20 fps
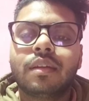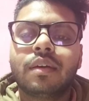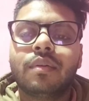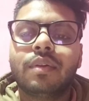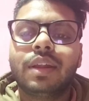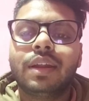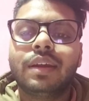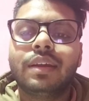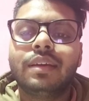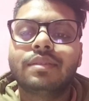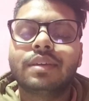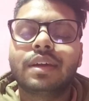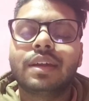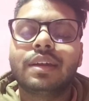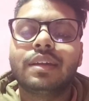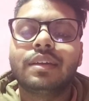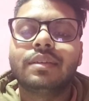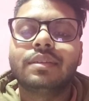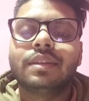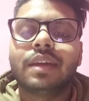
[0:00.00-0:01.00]
Now let us
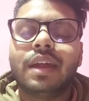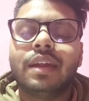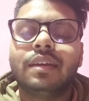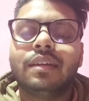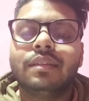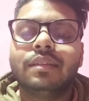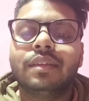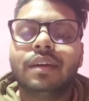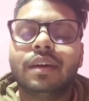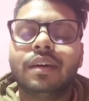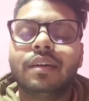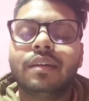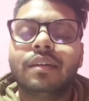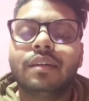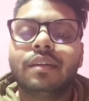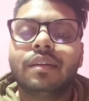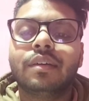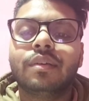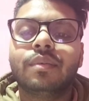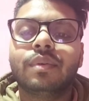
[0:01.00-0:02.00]
understand the
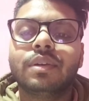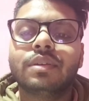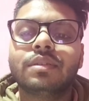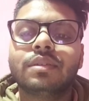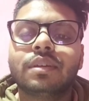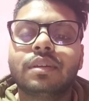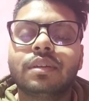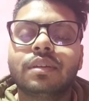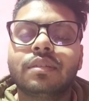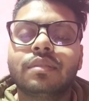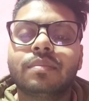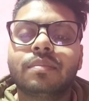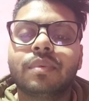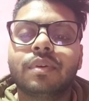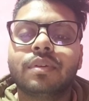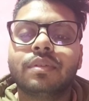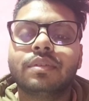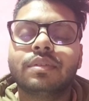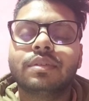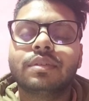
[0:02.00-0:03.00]
request
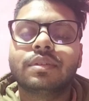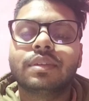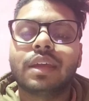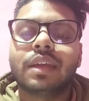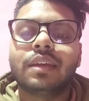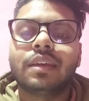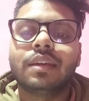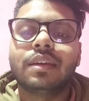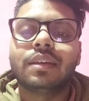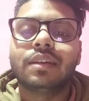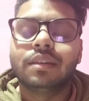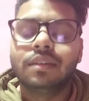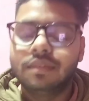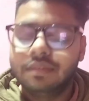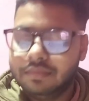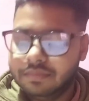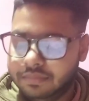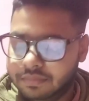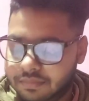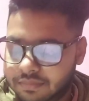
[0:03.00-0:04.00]
response cycle
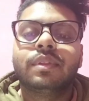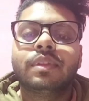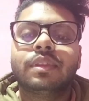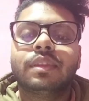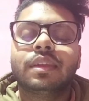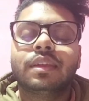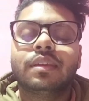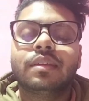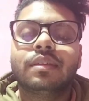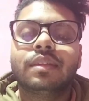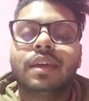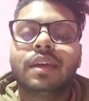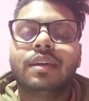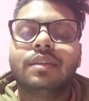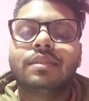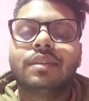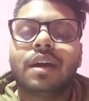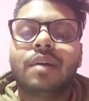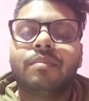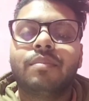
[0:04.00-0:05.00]
with the
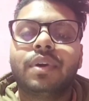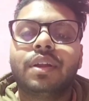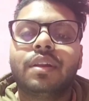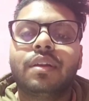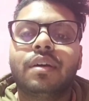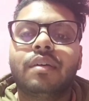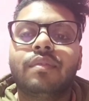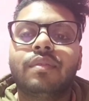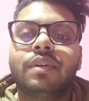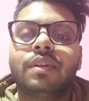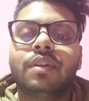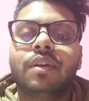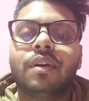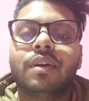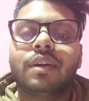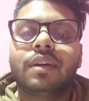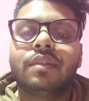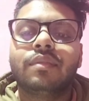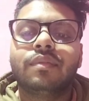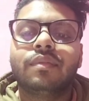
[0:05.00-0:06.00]
example of a
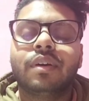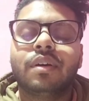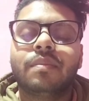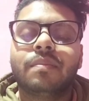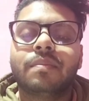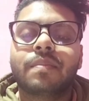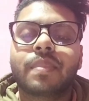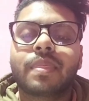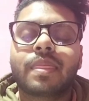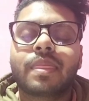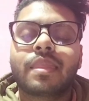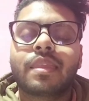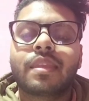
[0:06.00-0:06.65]
login form.